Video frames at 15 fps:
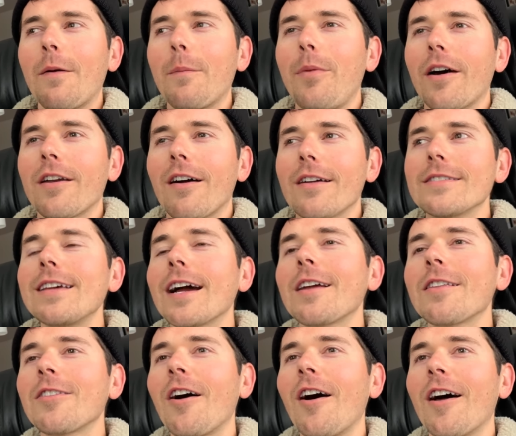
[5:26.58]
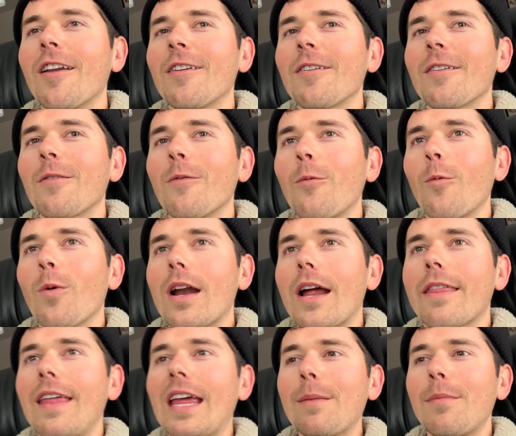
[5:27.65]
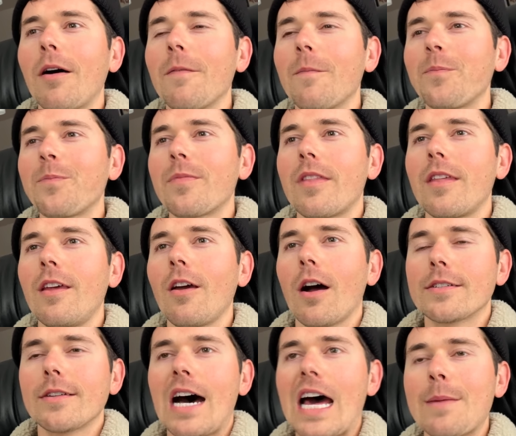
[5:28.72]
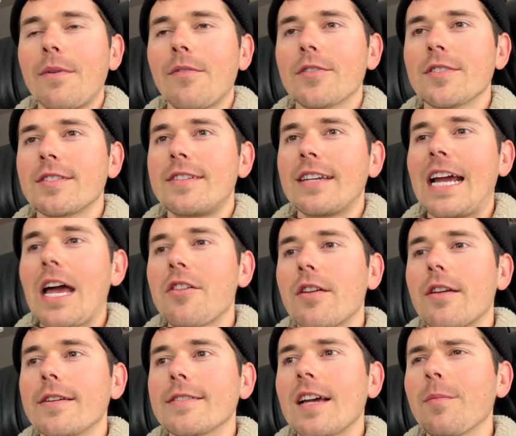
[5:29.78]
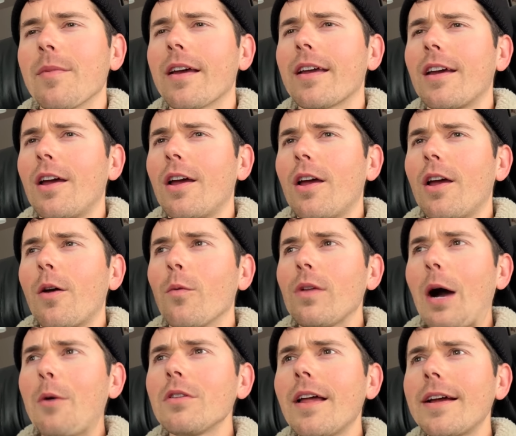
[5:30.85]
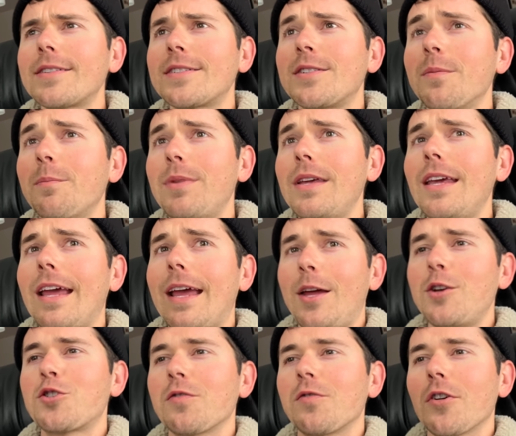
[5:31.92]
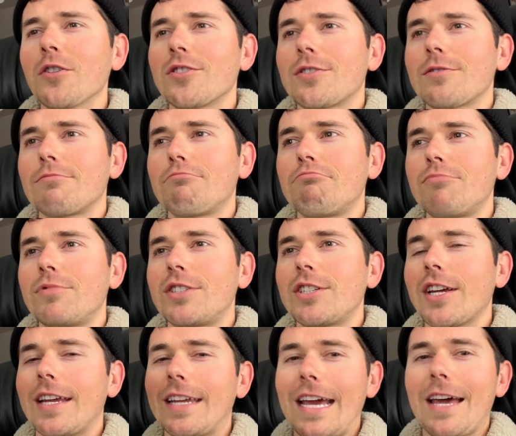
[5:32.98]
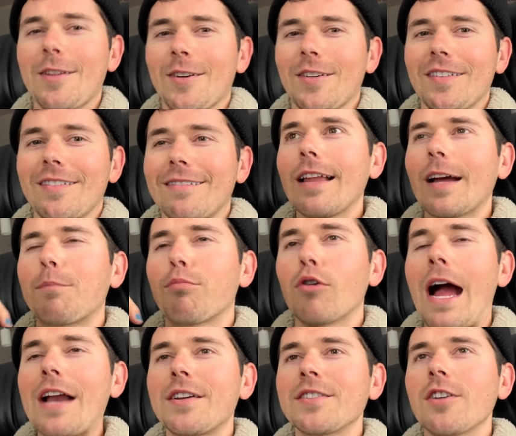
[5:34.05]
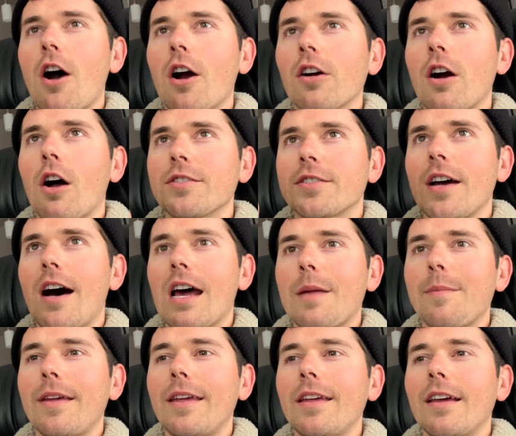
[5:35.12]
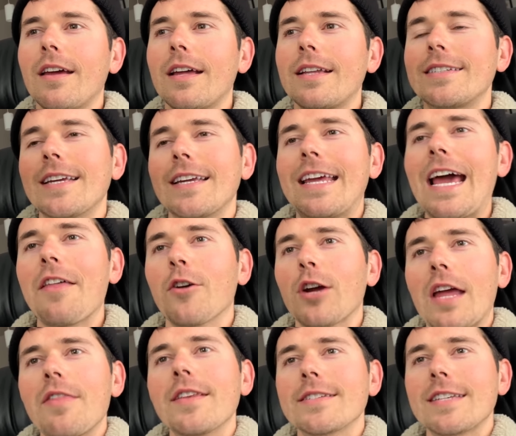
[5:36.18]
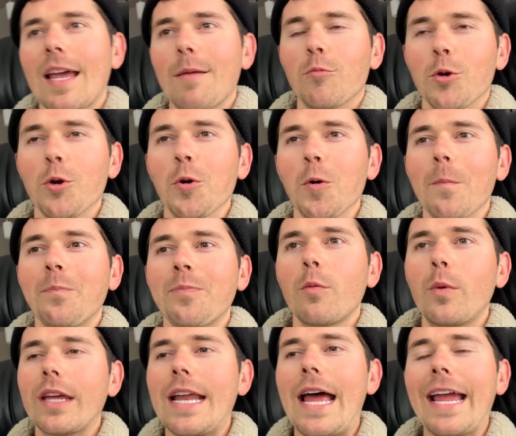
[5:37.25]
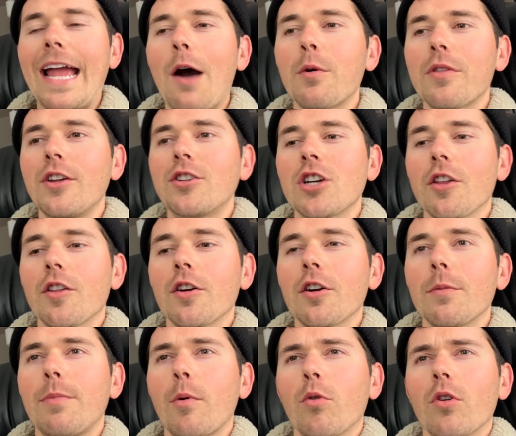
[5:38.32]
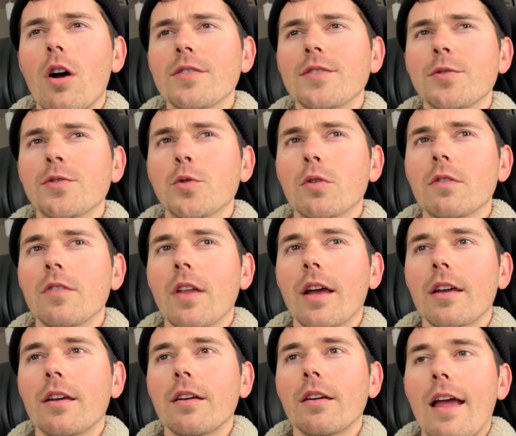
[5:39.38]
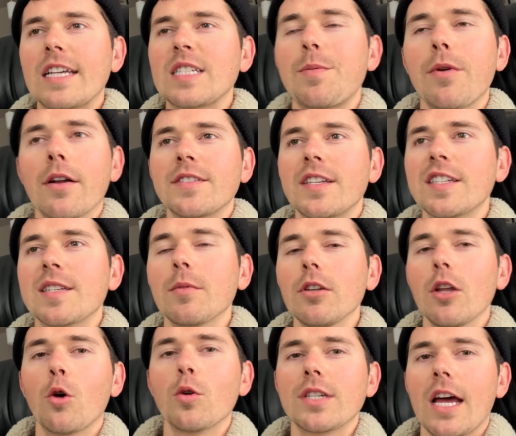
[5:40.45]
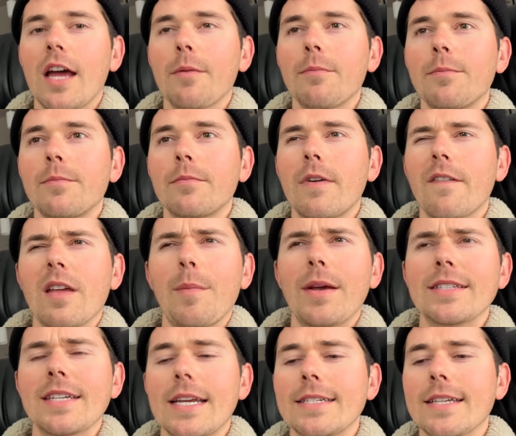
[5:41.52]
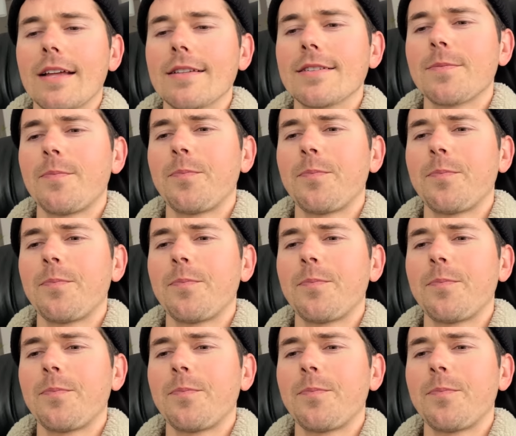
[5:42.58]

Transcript: But on second thought, when I think about the autonomy versus togetherness, I'm like, well, I would like to be introverts together, like practice our autonomy together in the same room. We can hang out with each other, but we're also sort of like experiencing some alone time, if that makes any sense.